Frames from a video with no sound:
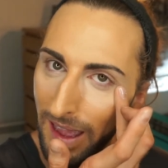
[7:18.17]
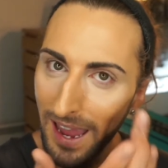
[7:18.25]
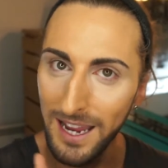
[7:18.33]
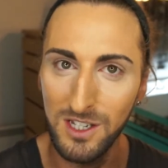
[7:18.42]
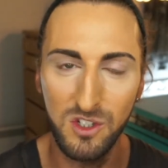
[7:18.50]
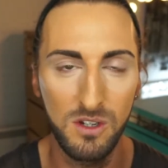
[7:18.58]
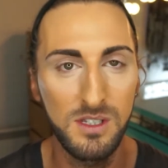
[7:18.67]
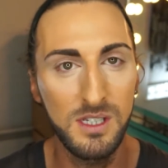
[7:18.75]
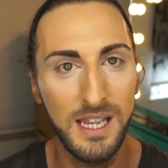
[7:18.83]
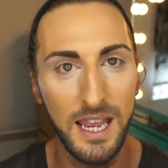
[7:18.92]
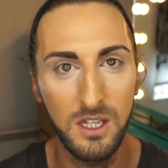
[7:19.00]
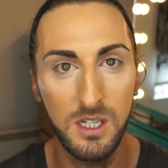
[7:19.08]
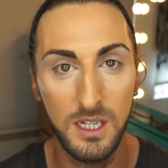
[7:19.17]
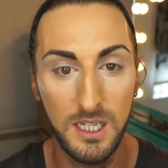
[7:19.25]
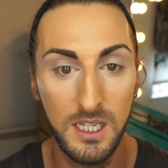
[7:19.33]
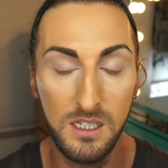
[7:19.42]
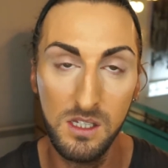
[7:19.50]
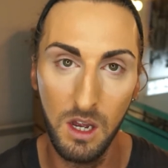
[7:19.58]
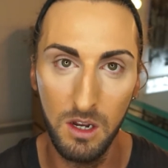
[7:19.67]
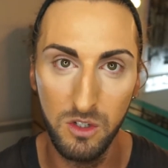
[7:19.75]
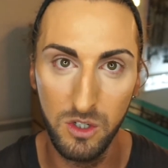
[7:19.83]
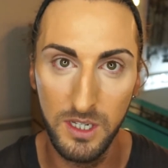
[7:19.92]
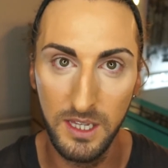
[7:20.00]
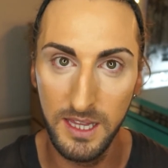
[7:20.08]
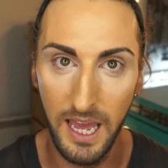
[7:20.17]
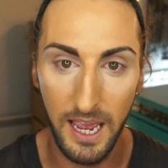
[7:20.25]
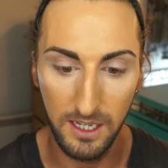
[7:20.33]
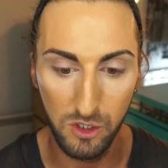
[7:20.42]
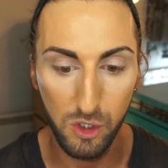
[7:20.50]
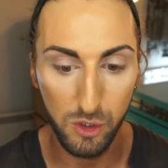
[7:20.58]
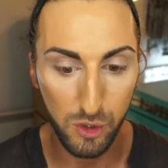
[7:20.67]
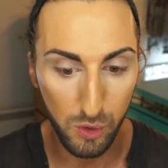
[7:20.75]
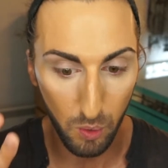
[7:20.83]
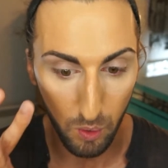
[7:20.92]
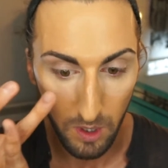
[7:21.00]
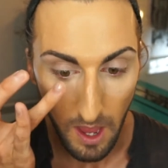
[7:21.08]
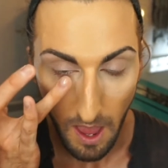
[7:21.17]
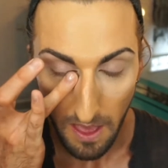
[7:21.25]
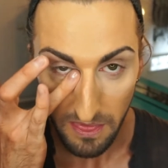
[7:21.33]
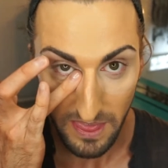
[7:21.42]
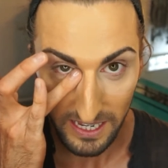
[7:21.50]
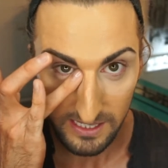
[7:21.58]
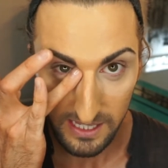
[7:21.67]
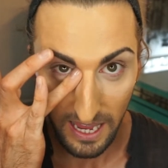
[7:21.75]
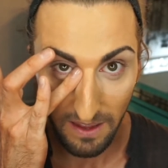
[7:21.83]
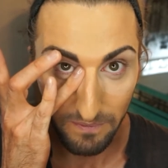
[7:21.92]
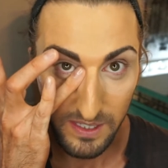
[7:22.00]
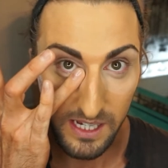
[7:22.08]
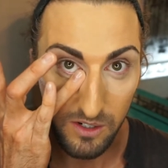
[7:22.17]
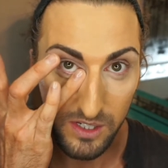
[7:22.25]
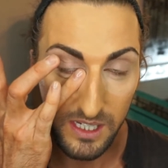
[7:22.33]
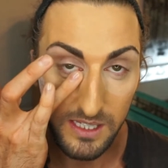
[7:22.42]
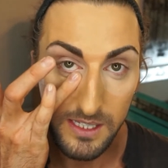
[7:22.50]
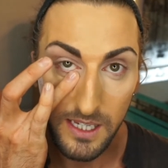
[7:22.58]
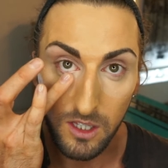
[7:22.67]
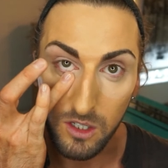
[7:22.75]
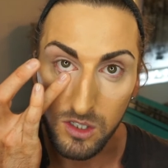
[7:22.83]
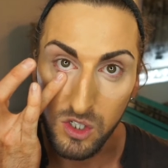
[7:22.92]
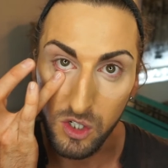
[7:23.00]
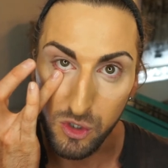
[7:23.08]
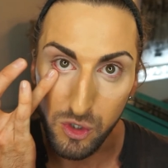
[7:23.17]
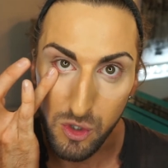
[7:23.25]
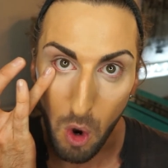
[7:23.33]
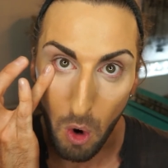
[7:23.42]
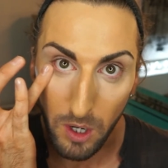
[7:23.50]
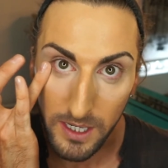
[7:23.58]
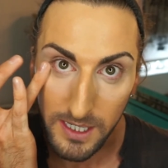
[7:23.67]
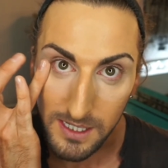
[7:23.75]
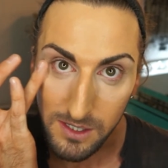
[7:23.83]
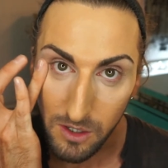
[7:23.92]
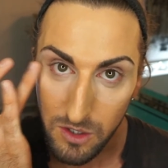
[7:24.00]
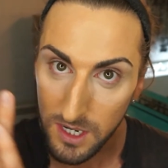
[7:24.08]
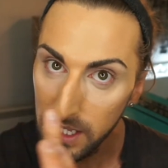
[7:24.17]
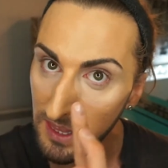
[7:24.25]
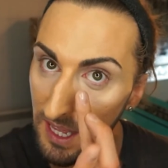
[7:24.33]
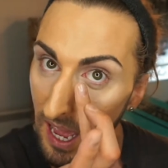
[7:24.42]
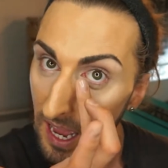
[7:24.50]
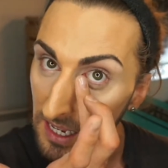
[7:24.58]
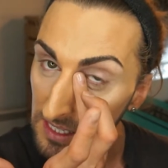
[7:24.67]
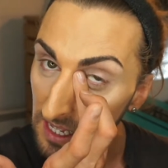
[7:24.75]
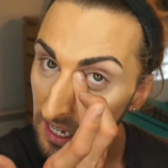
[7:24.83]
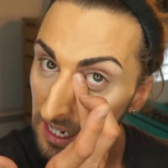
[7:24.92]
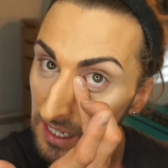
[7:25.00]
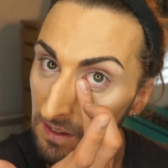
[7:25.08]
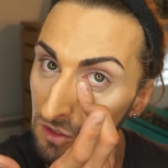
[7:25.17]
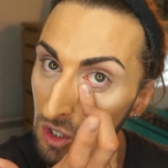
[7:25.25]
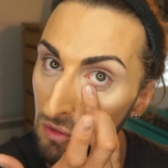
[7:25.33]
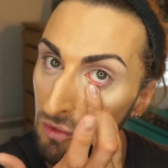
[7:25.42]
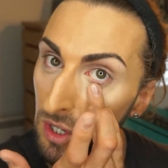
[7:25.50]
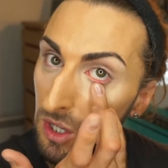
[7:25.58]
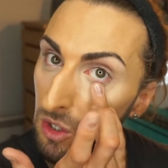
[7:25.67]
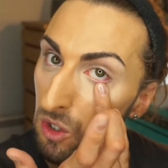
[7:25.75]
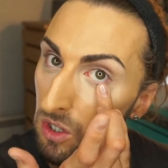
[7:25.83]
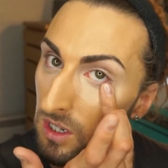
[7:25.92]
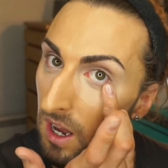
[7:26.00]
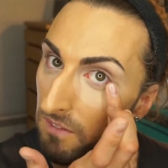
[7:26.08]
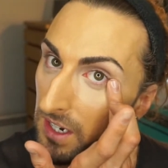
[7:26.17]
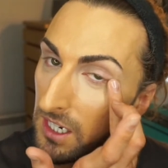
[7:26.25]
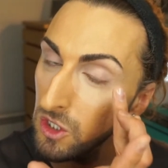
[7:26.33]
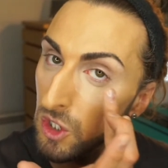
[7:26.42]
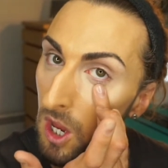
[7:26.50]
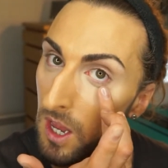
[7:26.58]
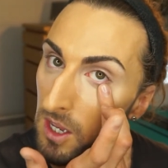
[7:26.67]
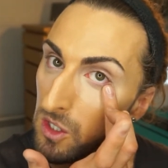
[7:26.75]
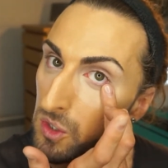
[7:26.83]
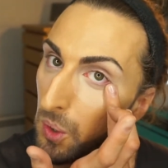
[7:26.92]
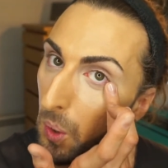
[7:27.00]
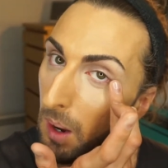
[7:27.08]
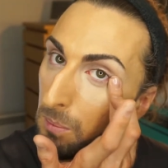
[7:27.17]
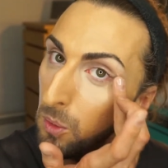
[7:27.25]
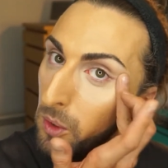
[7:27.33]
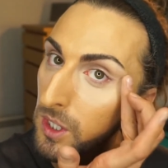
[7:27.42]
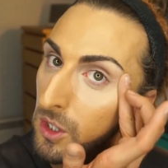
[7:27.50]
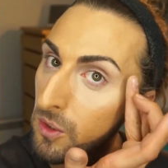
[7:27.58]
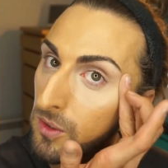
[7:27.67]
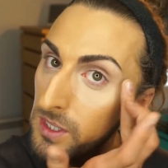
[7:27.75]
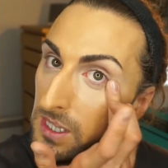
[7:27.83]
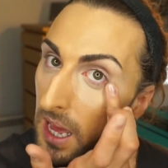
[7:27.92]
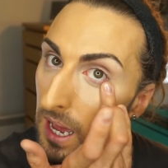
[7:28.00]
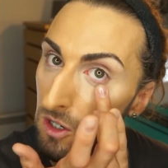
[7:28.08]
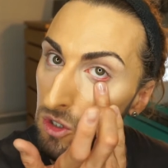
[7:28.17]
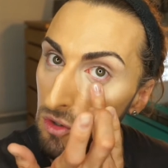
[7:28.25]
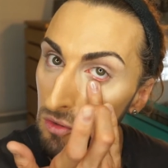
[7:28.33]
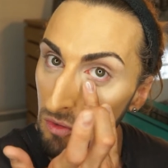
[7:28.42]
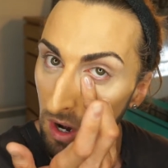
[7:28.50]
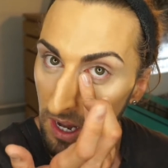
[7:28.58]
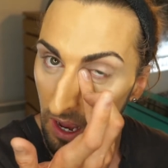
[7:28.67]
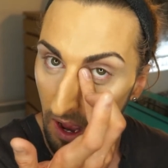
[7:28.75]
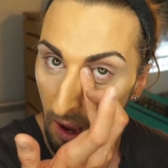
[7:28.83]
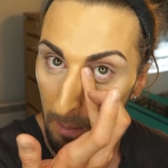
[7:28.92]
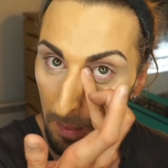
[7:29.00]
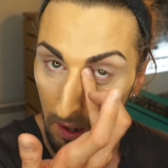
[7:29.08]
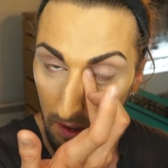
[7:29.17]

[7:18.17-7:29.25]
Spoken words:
it does tend to crease underneath the eyes. So this EFFECERNES concealer does not crease underneath the eyes, and it gives you really good coverage. So I'm going to use that just right up